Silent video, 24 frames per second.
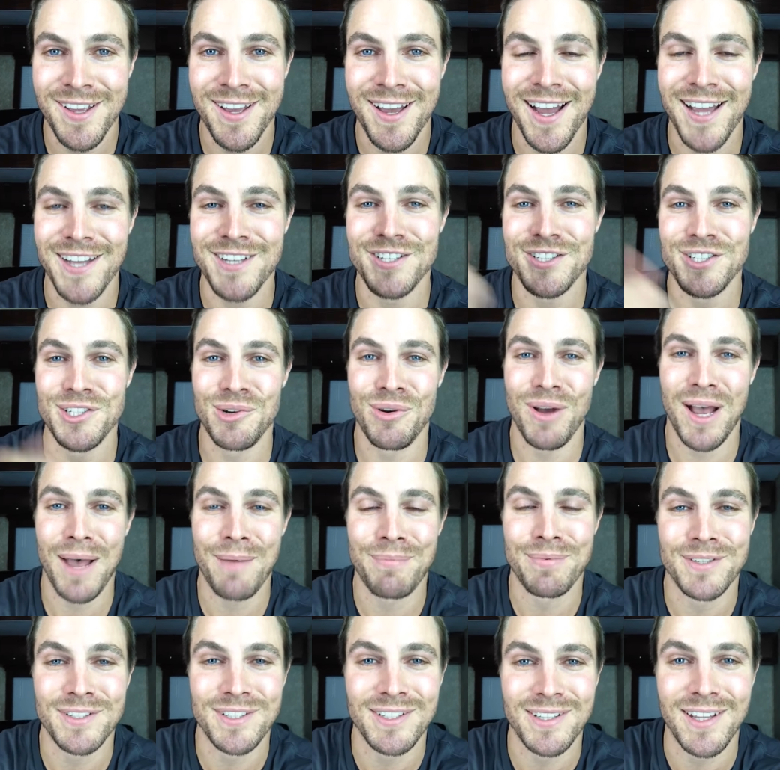I just so
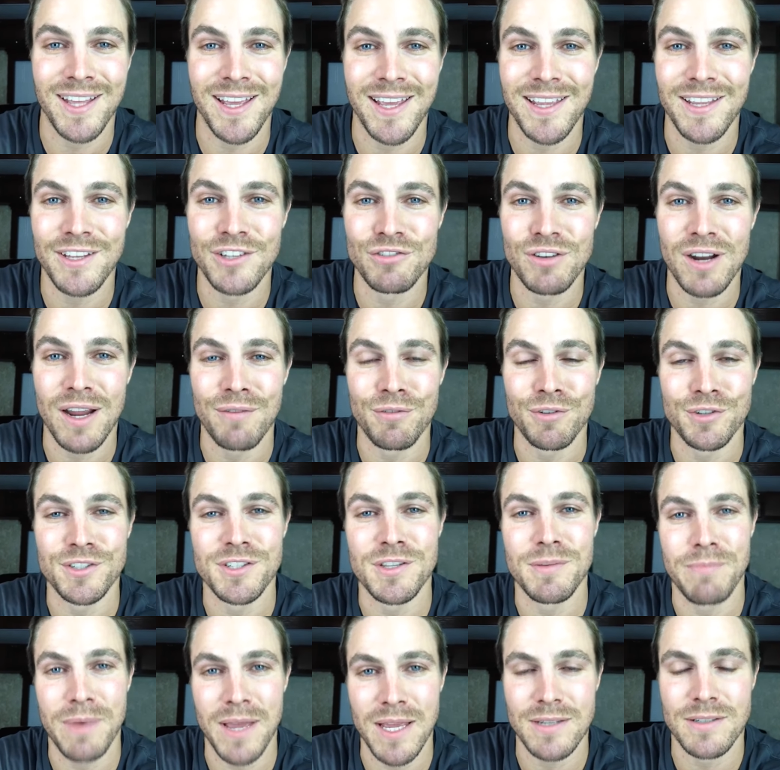happen to like Travers
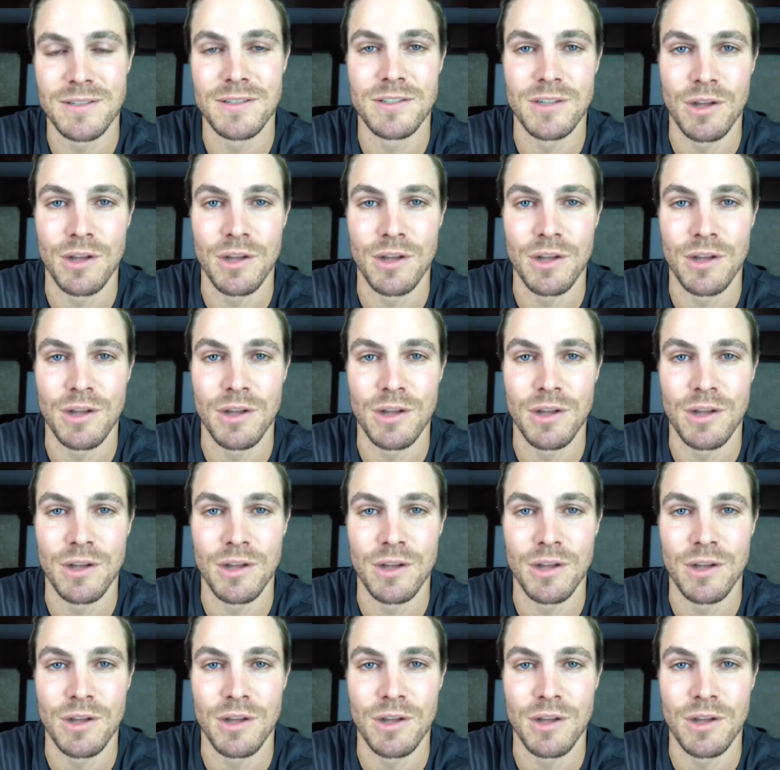the best.